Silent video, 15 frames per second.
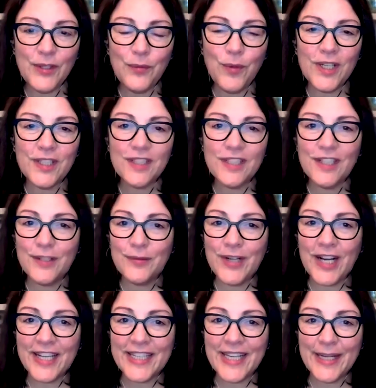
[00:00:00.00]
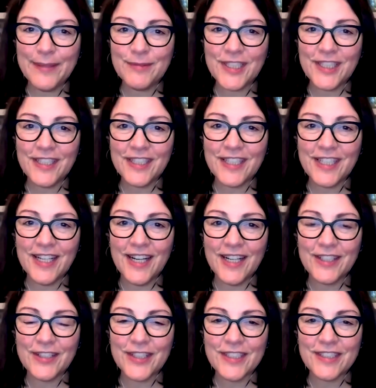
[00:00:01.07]
Well, you know, when I came to
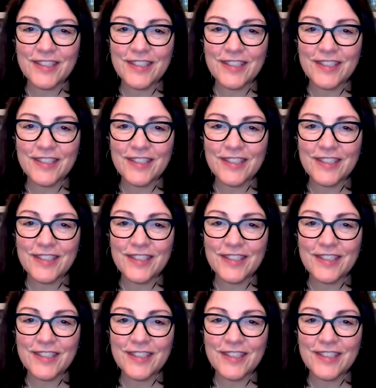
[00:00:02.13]
Congress